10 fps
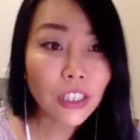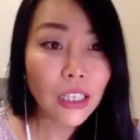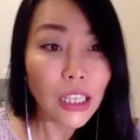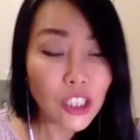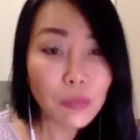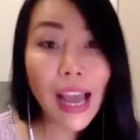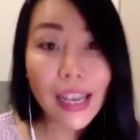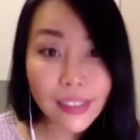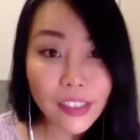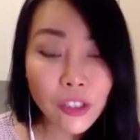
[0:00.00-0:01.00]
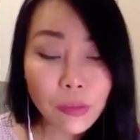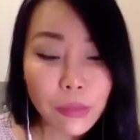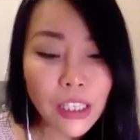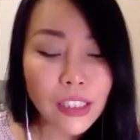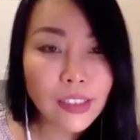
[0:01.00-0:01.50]
for each
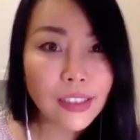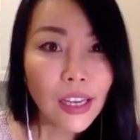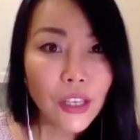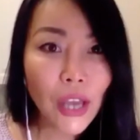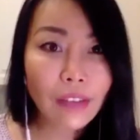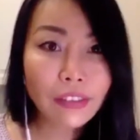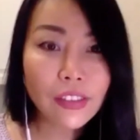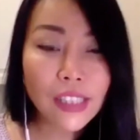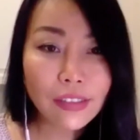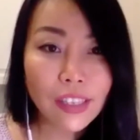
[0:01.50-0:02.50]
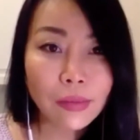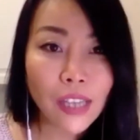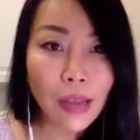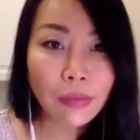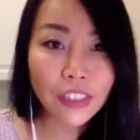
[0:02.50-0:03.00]
passage, because you have to save
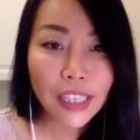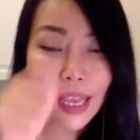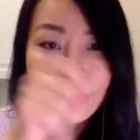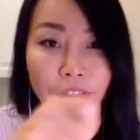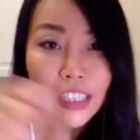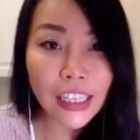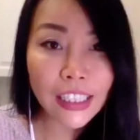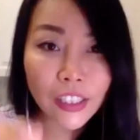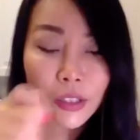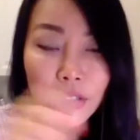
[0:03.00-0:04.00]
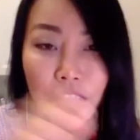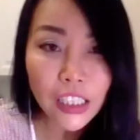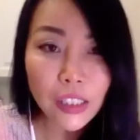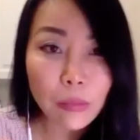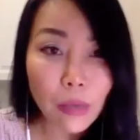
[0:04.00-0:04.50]
some time for feeling
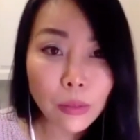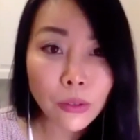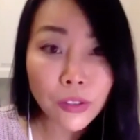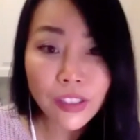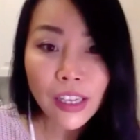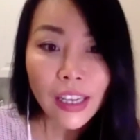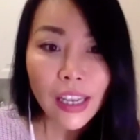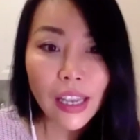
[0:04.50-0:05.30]
the bubbles,